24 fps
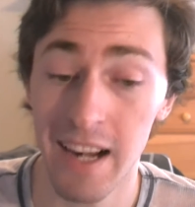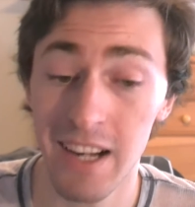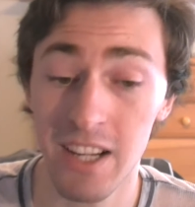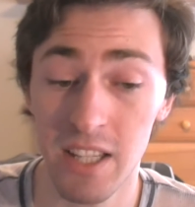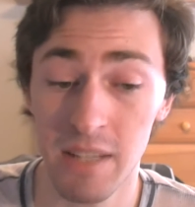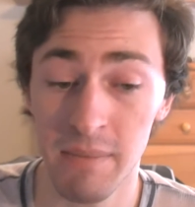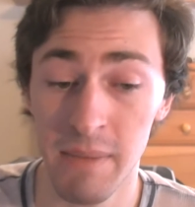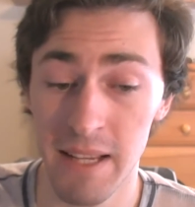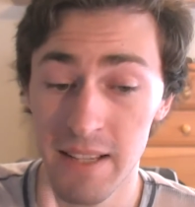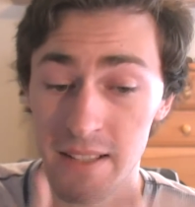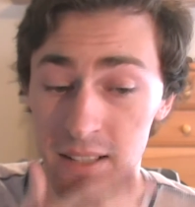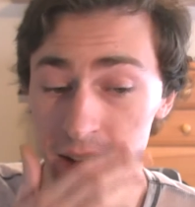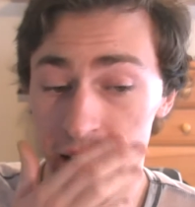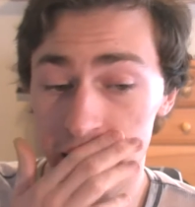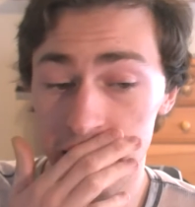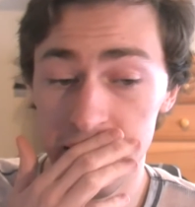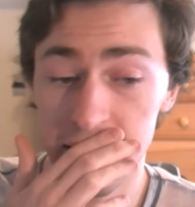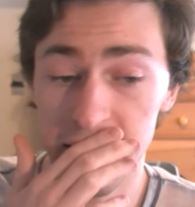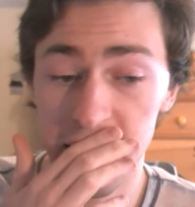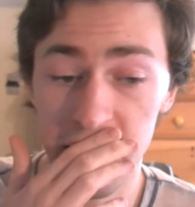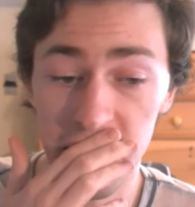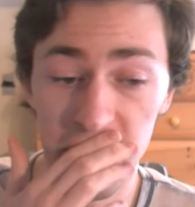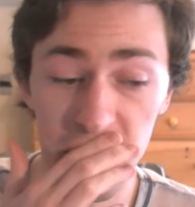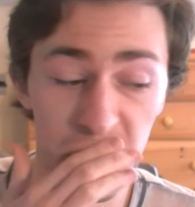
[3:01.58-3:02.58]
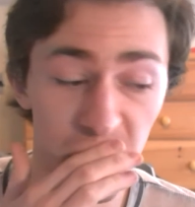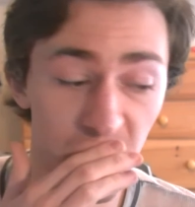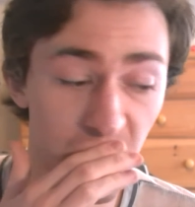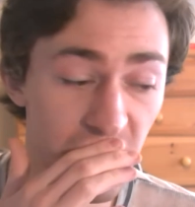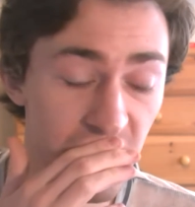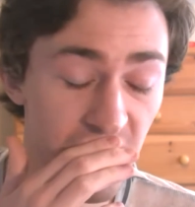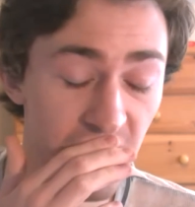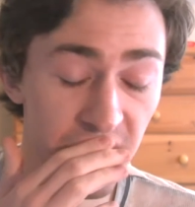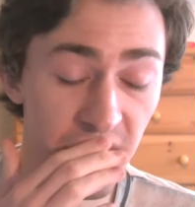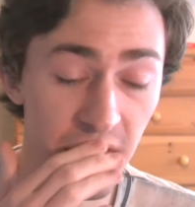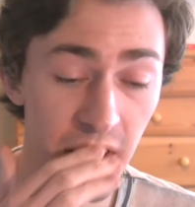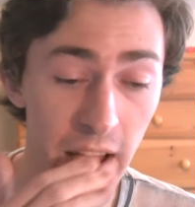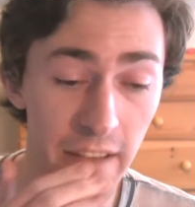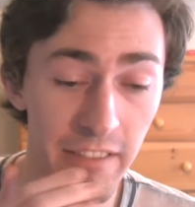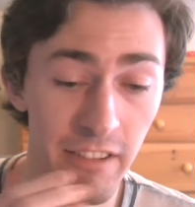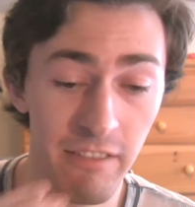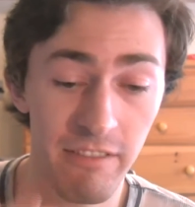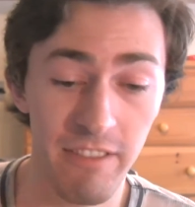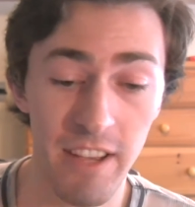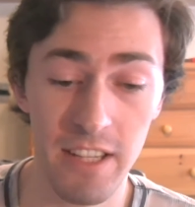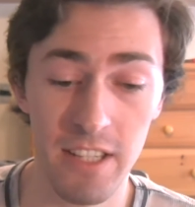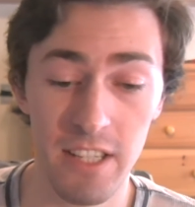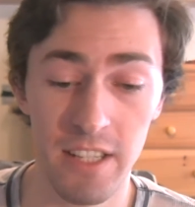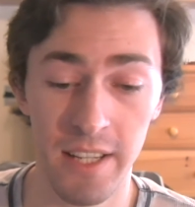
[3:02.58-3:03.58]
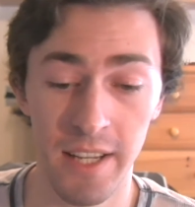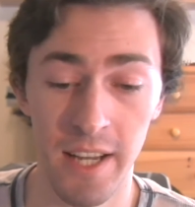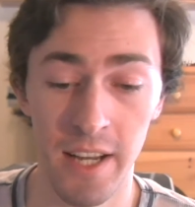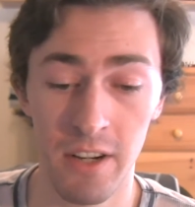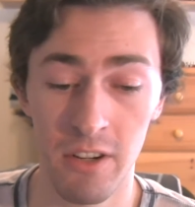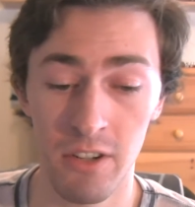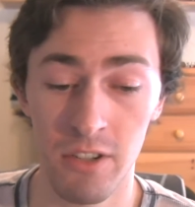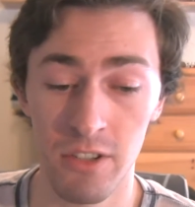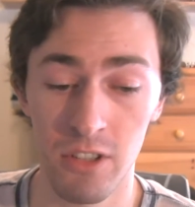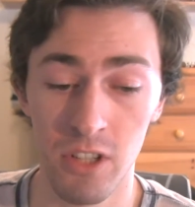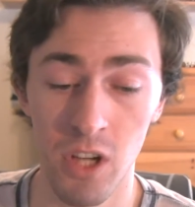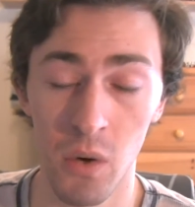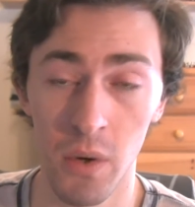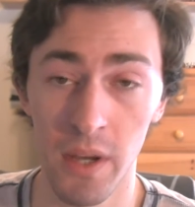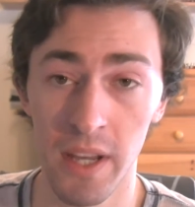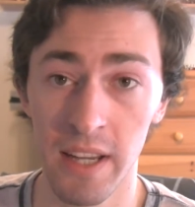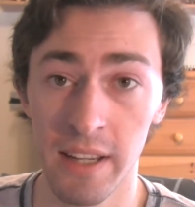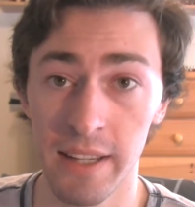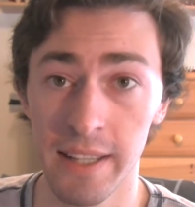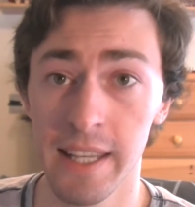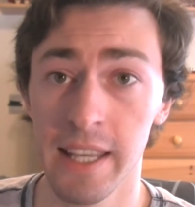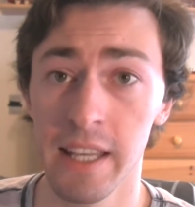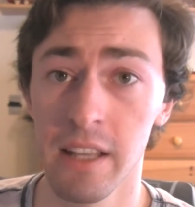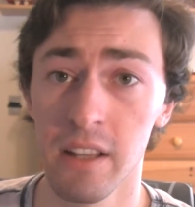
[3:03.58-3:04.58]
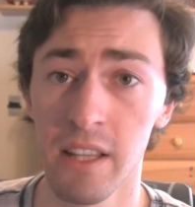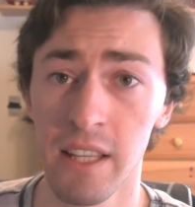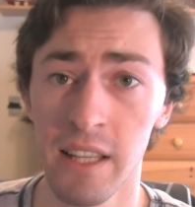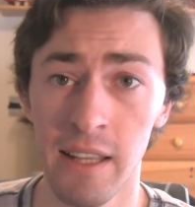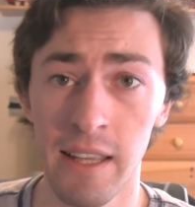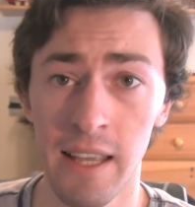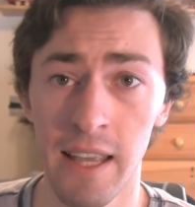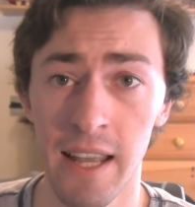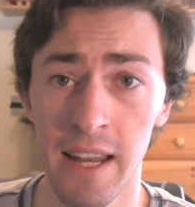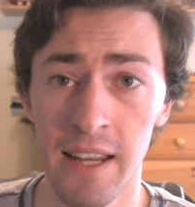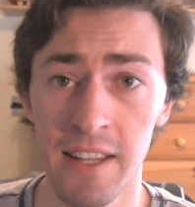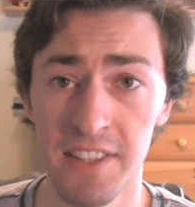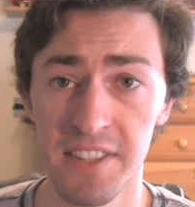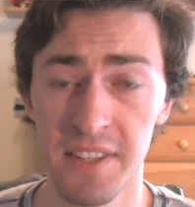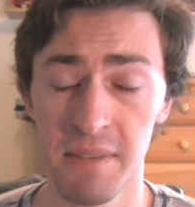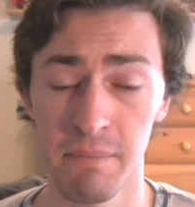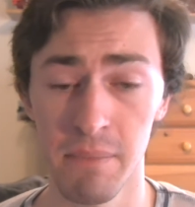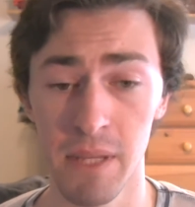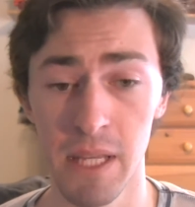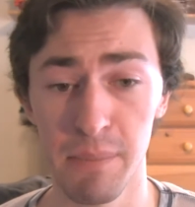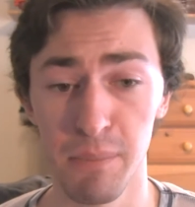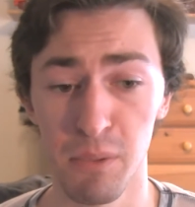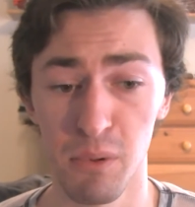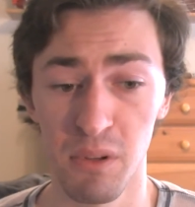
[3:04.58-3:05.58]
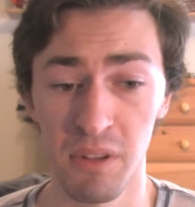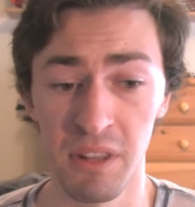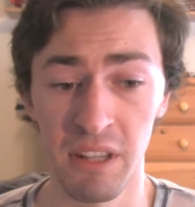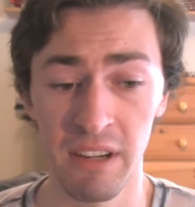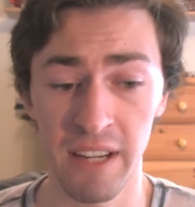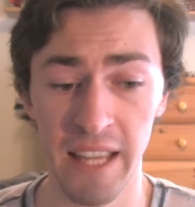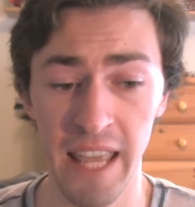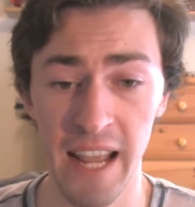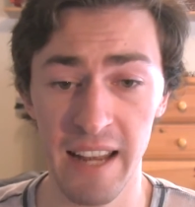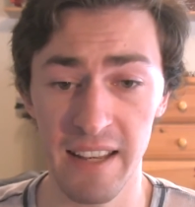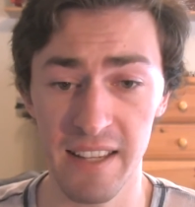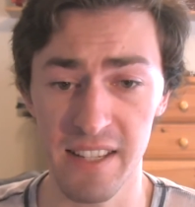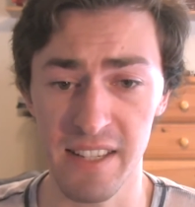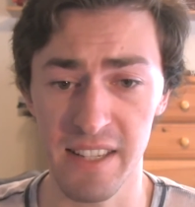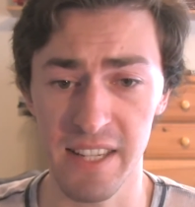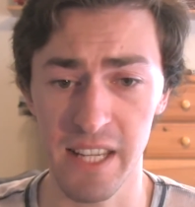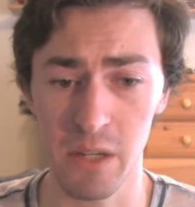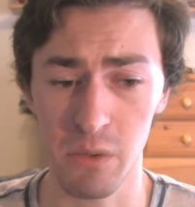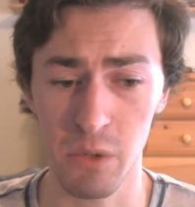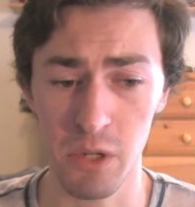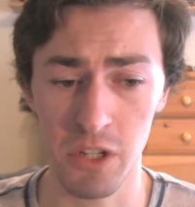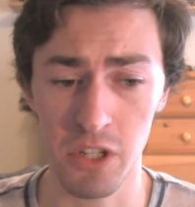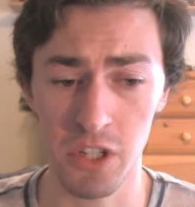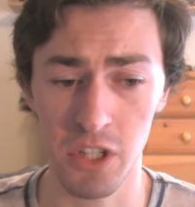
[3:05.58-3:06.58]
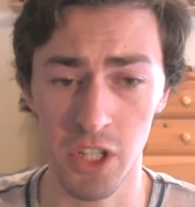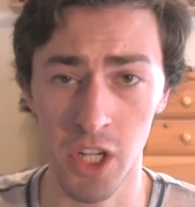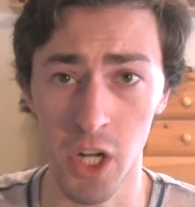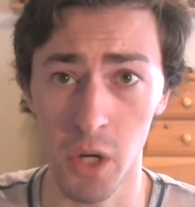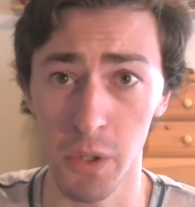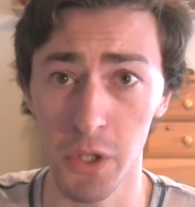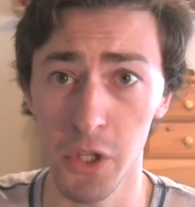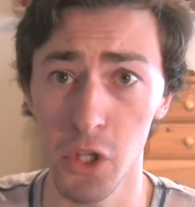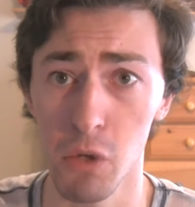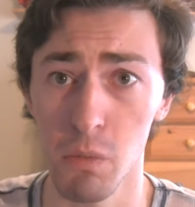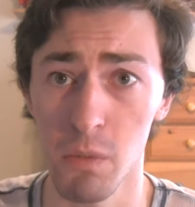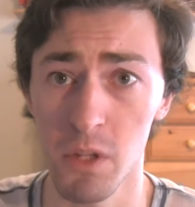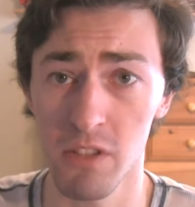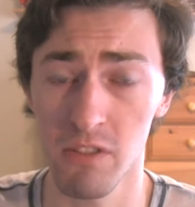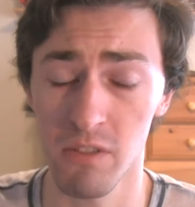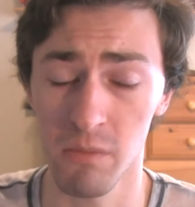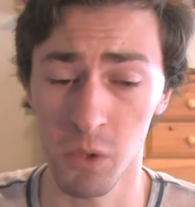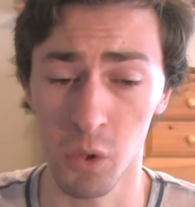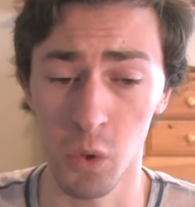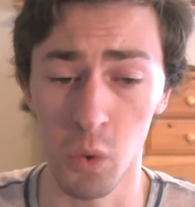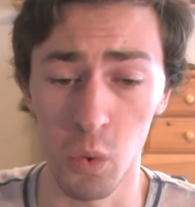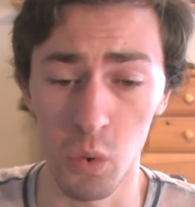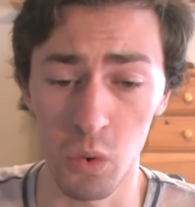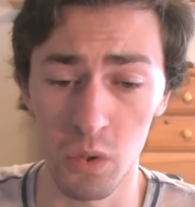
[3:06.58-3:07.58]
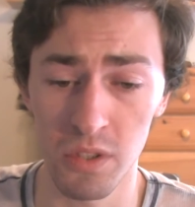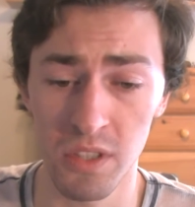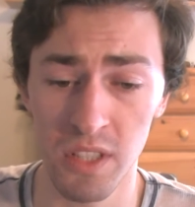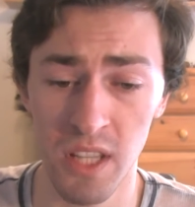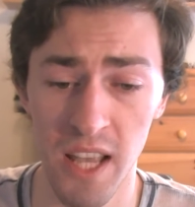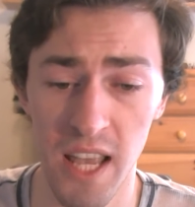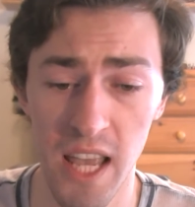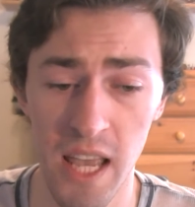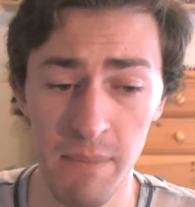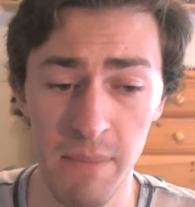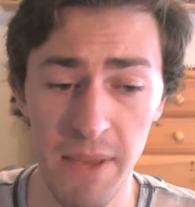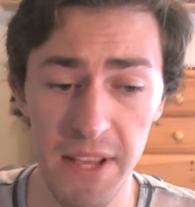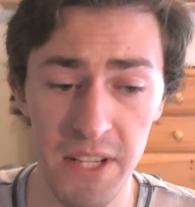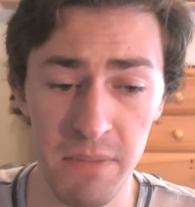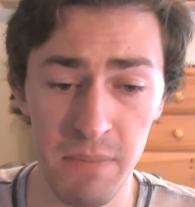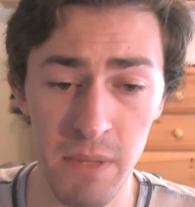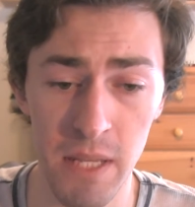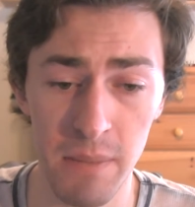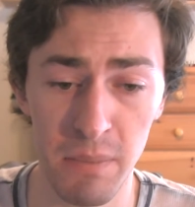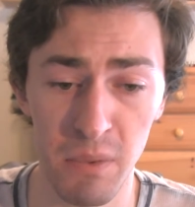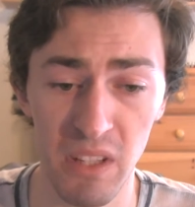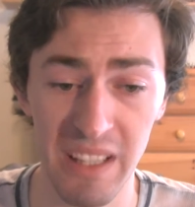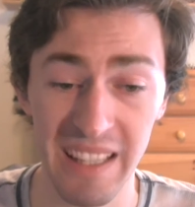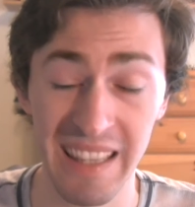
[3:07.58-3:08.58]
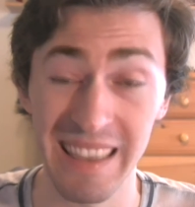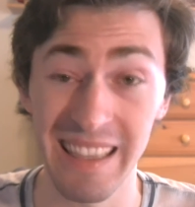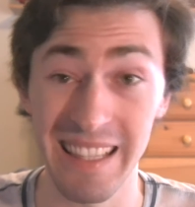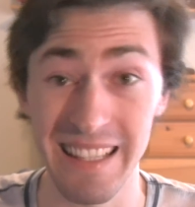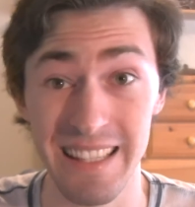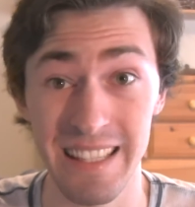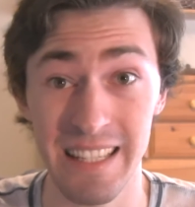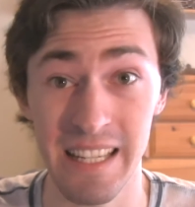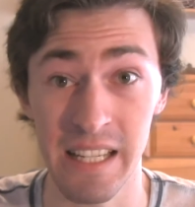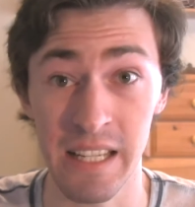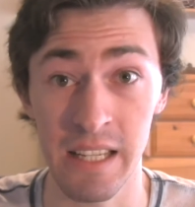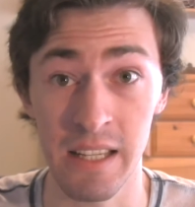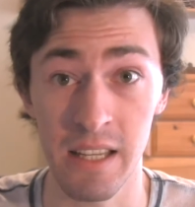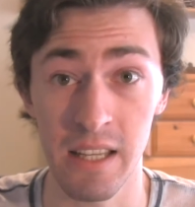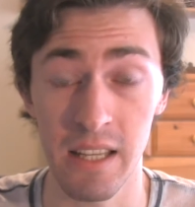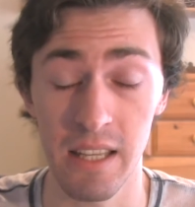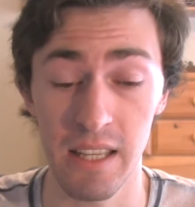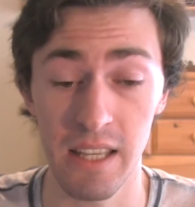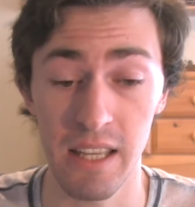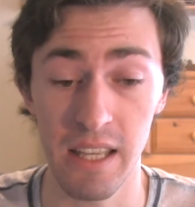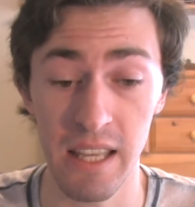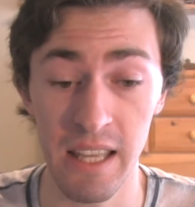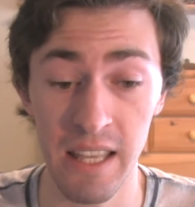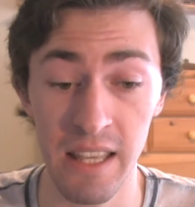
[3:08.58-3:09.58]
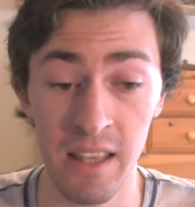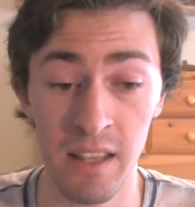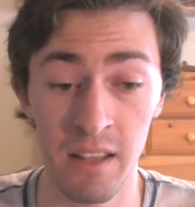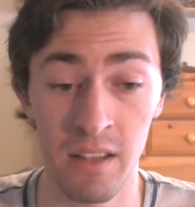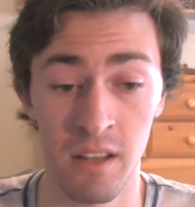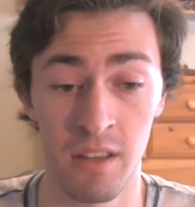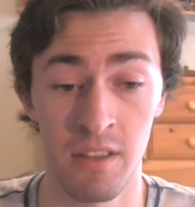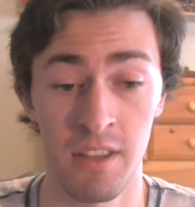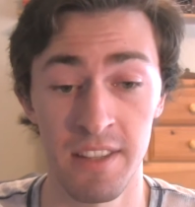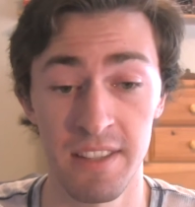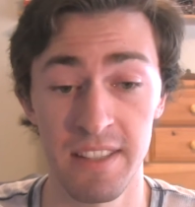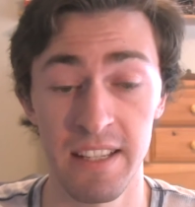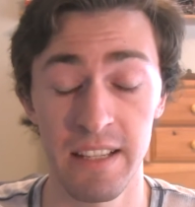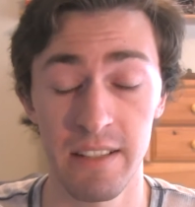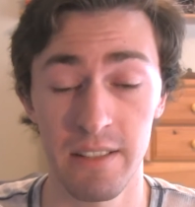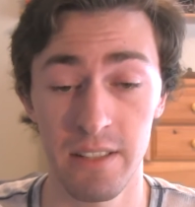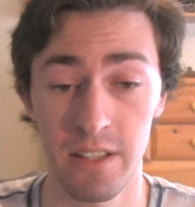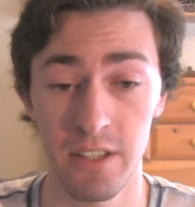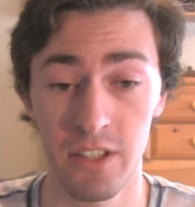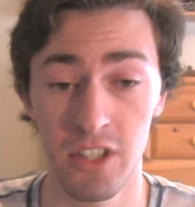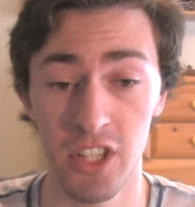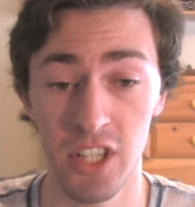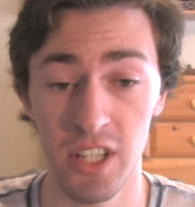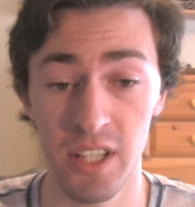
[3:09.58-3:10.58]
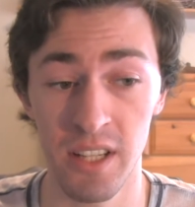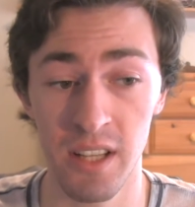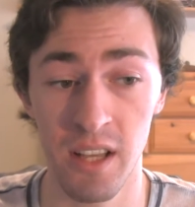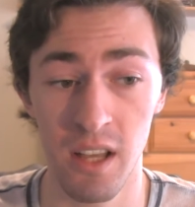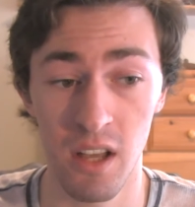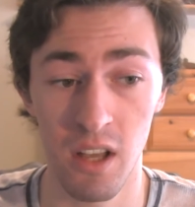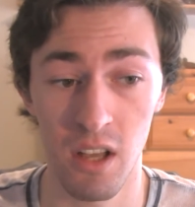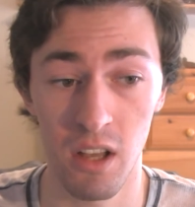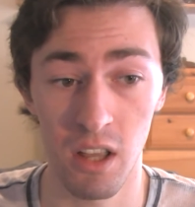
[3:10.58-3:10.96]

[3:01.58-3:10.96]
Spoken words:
actually makes a lot of sense, too, because if you have investigators going and killing innocent people and they can't distinguish, you know, humans from ghouls, it makes people enlisting in the CCG,